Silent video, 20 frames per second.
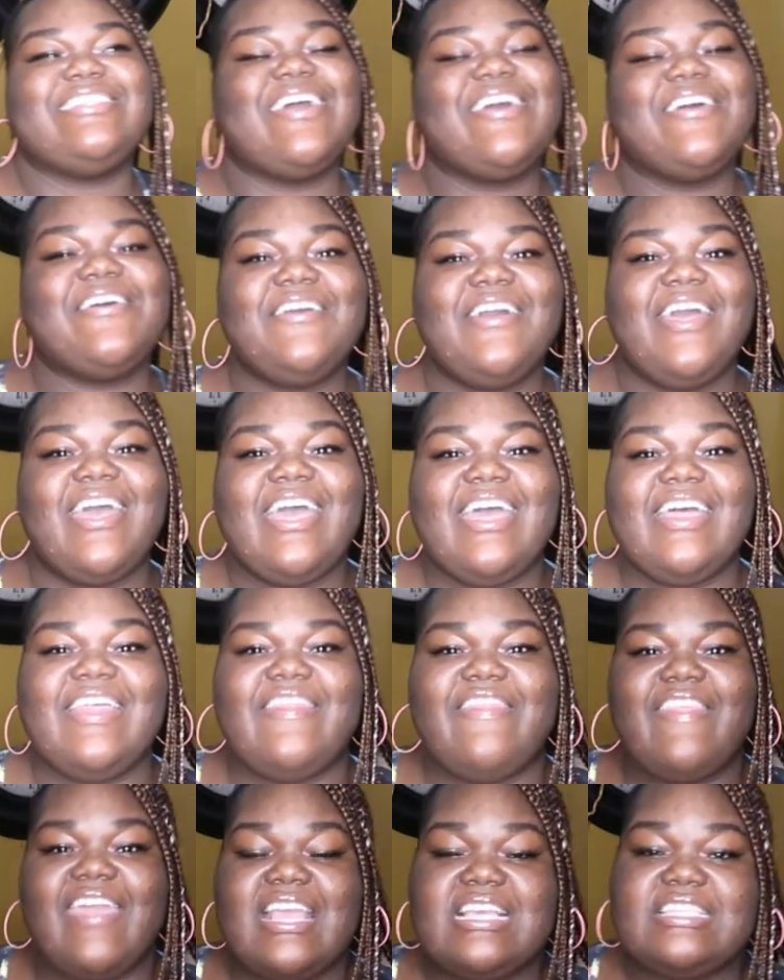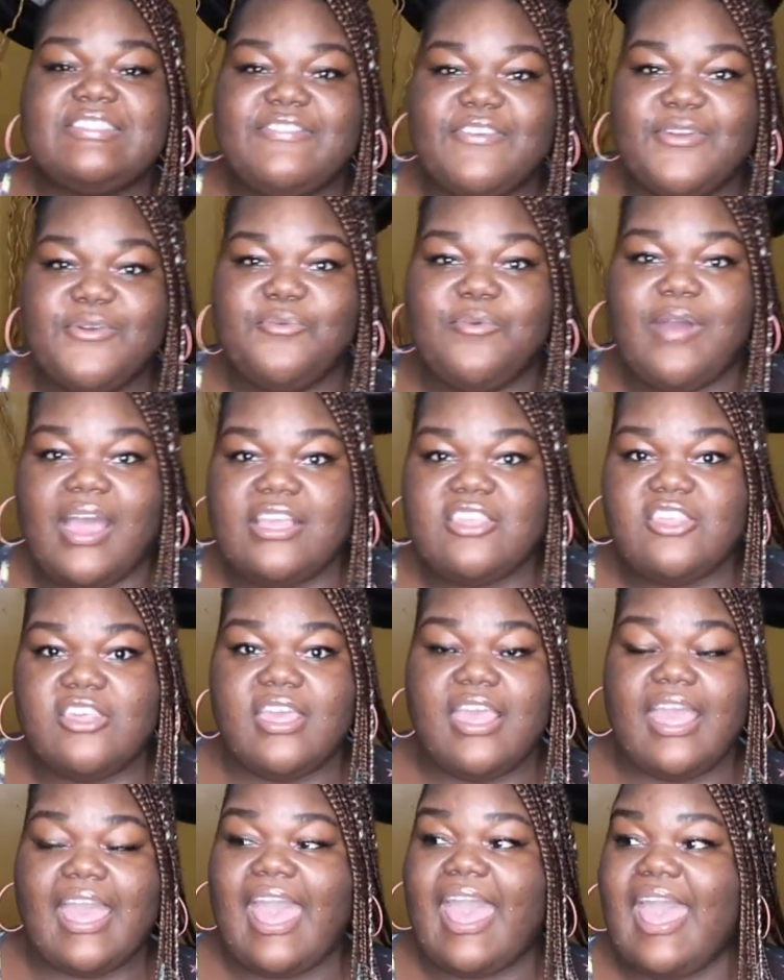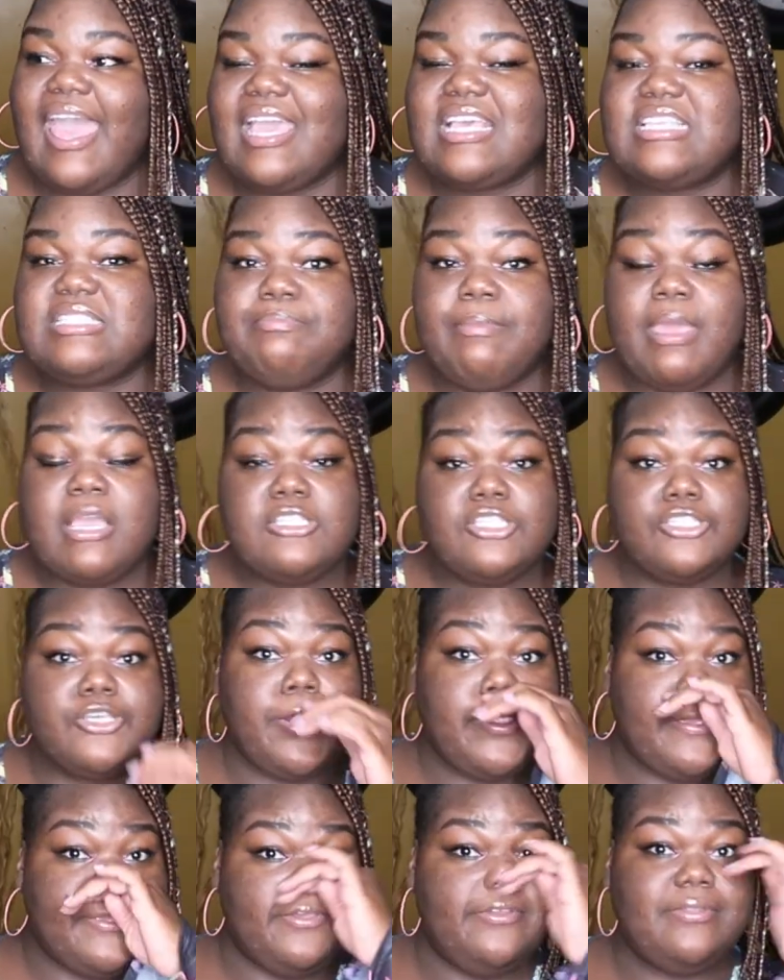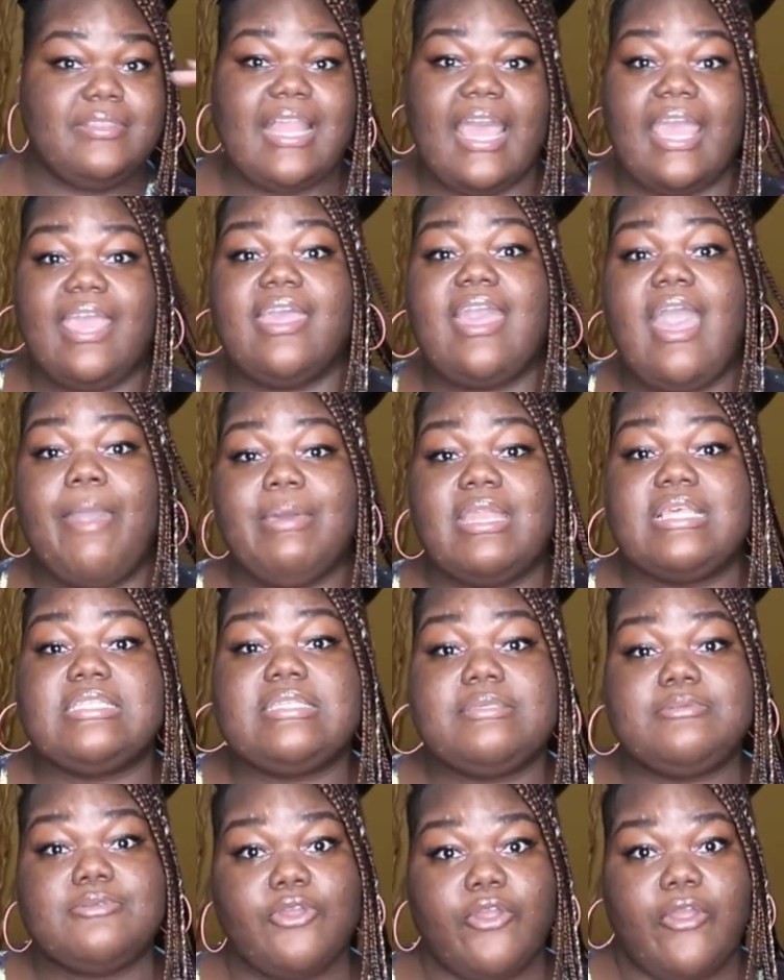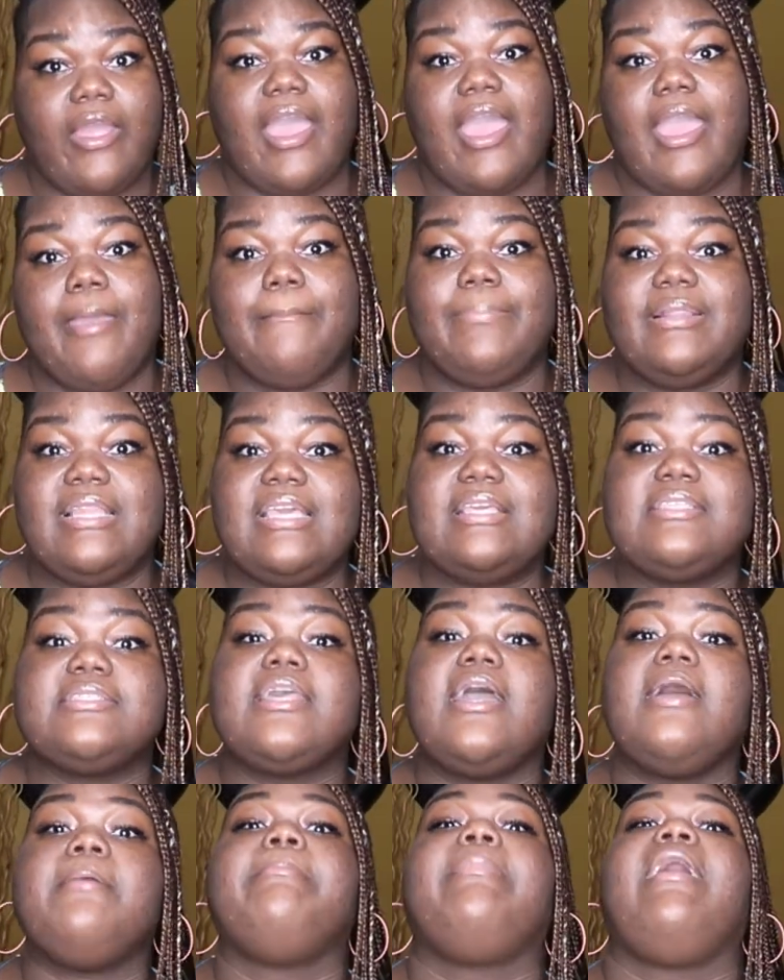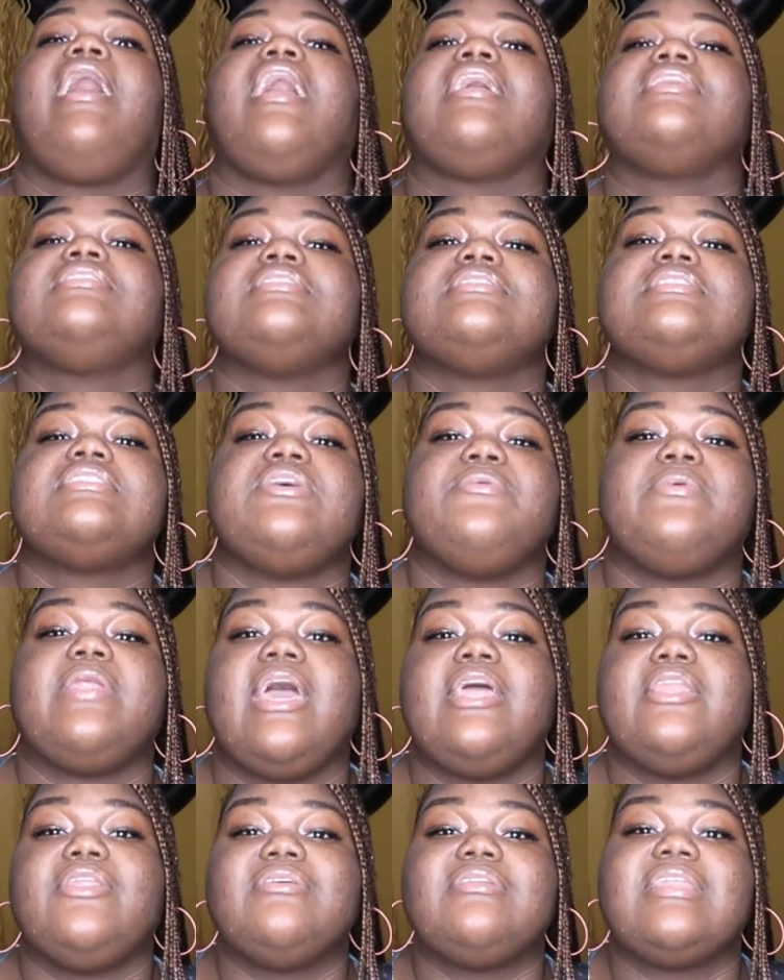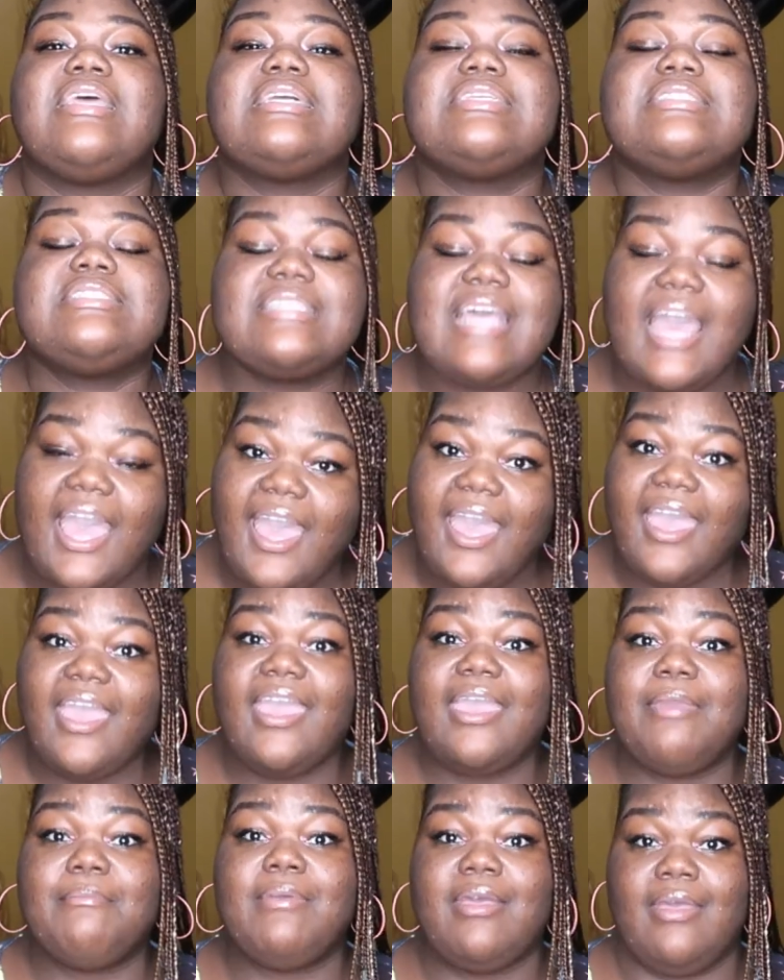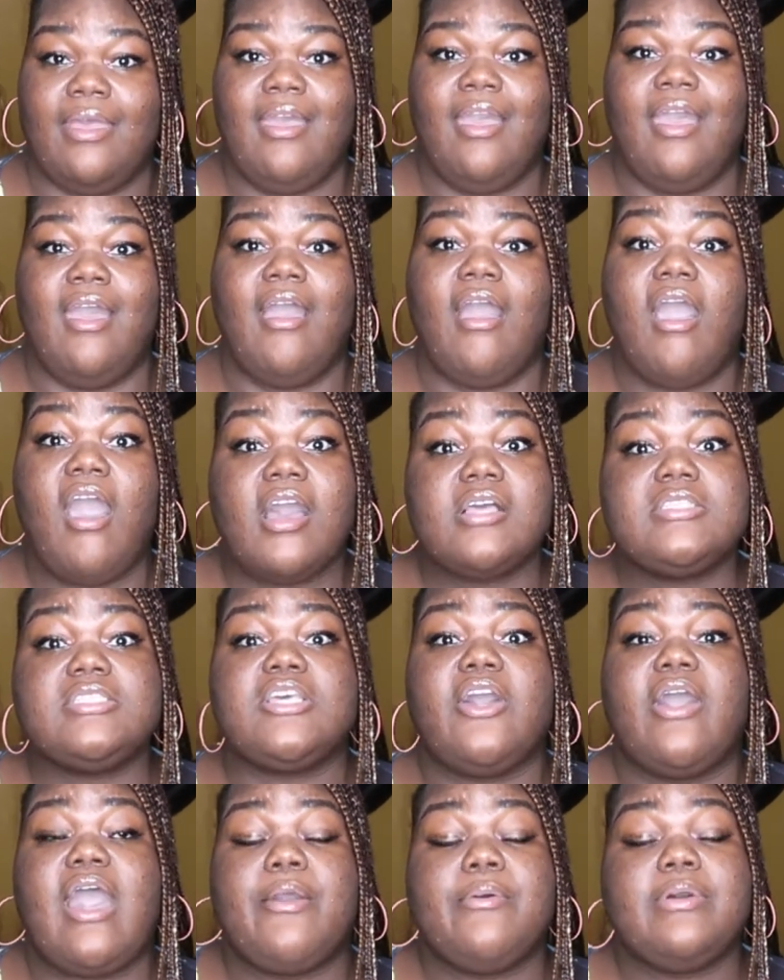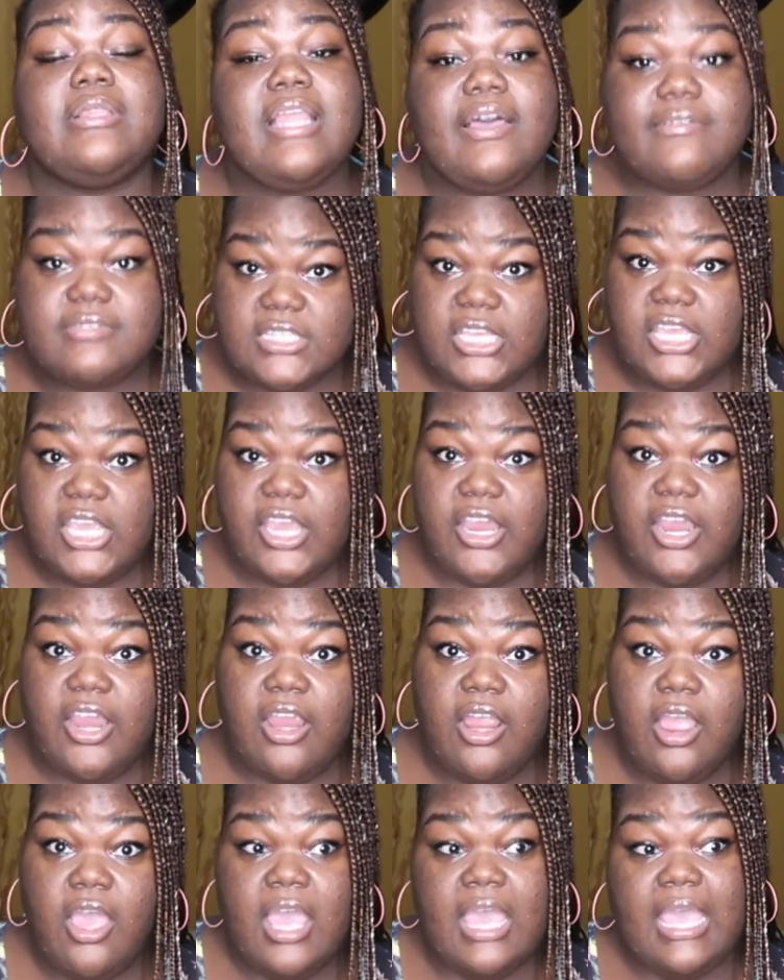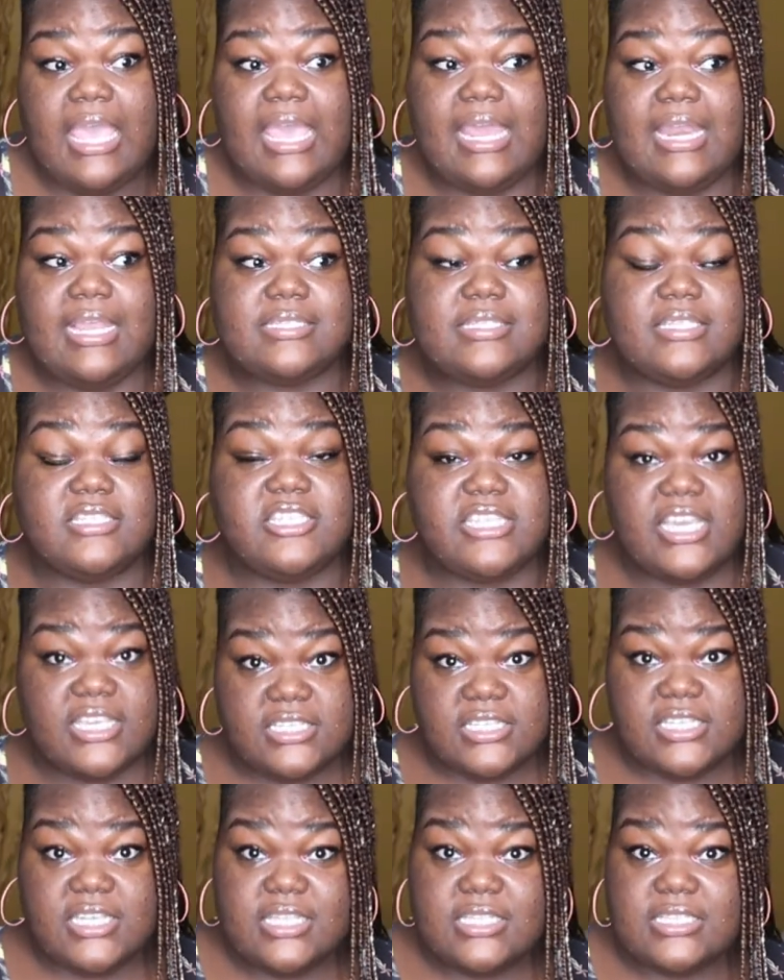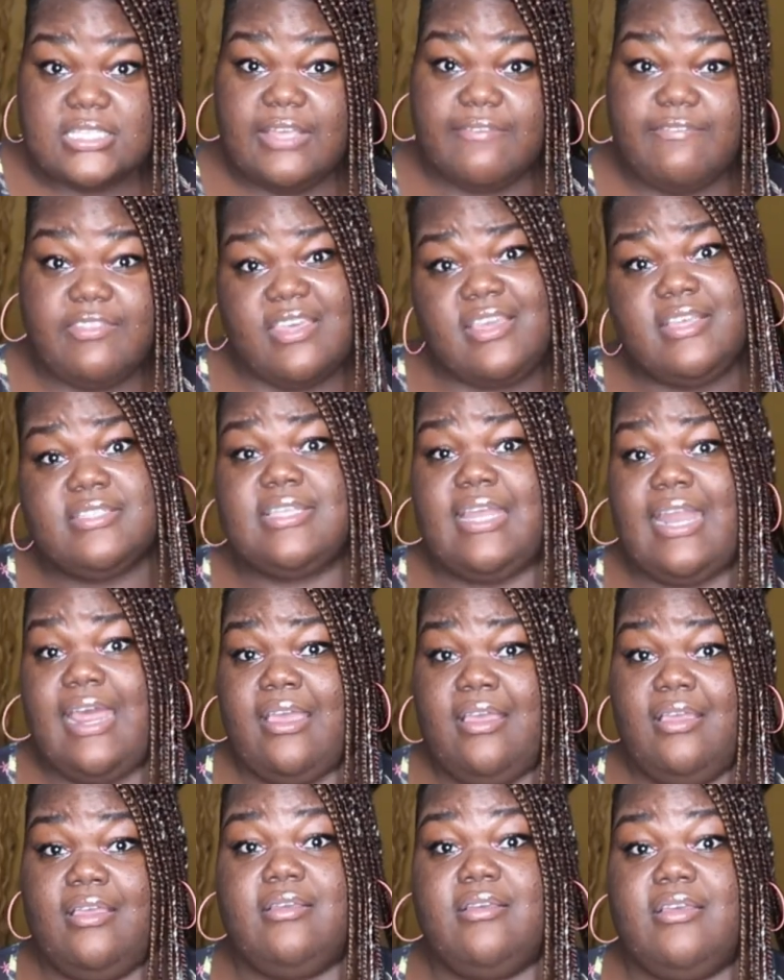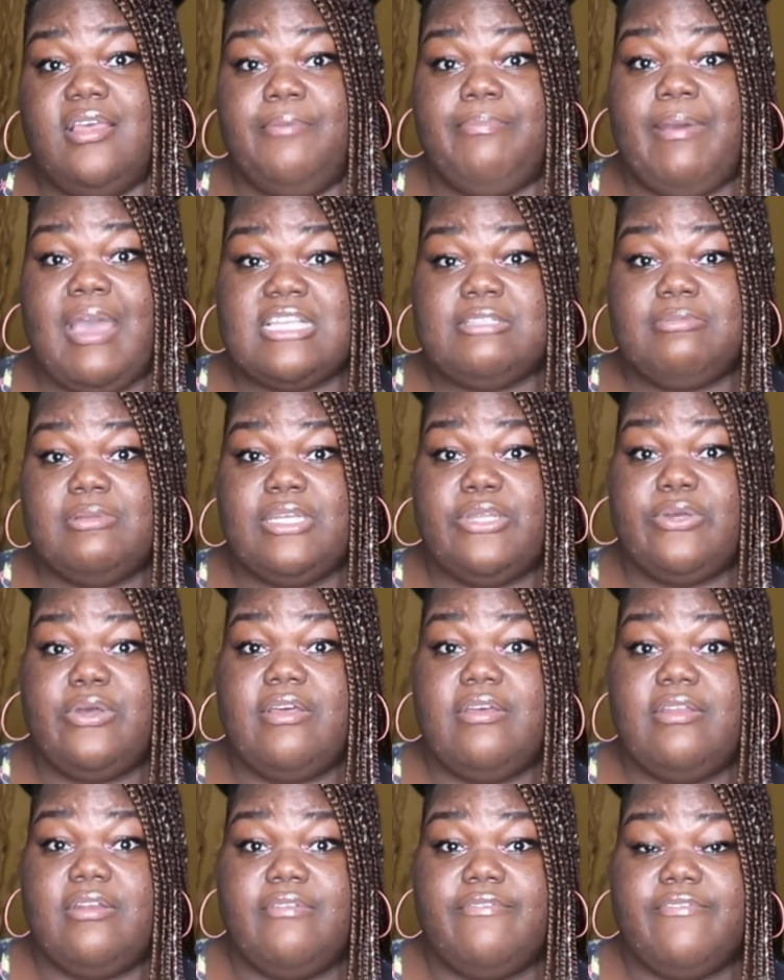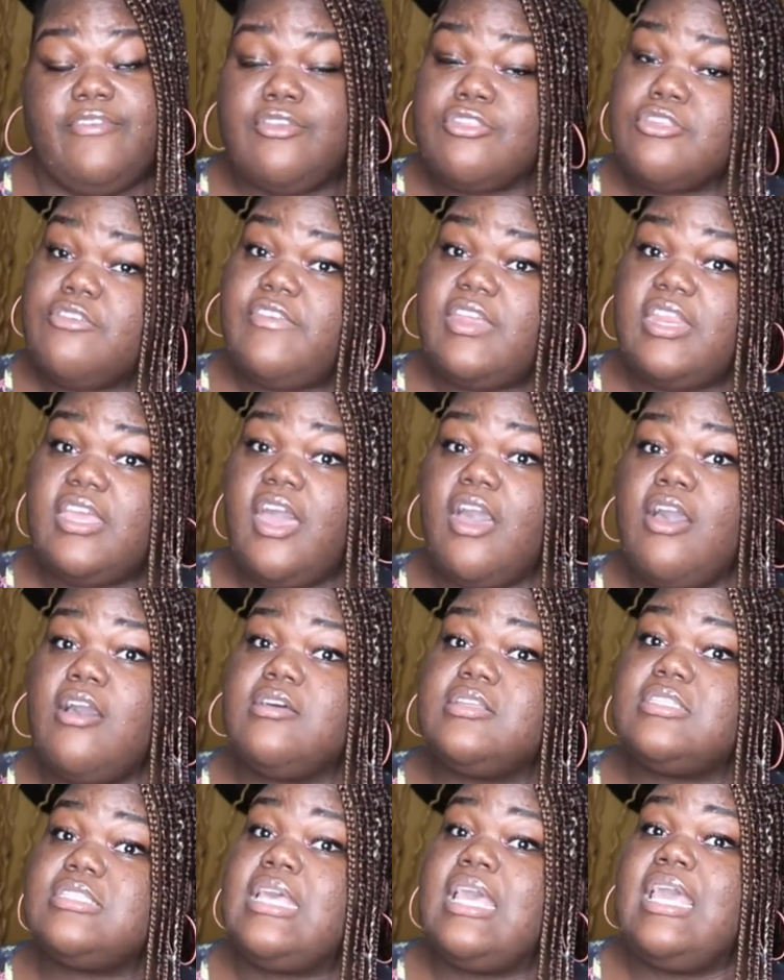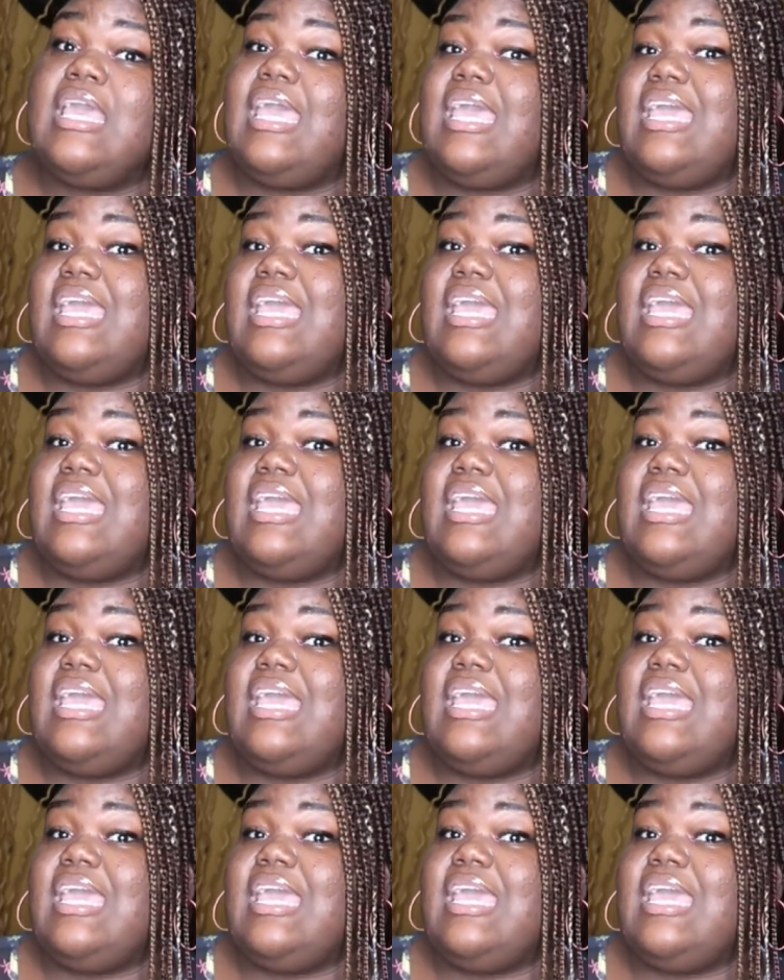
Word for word: so thanks for watching guys make sure you like comment and subscribe please come back to see what I do next time also, I would love to hear any suggestions of things that I could possibly do on future videos.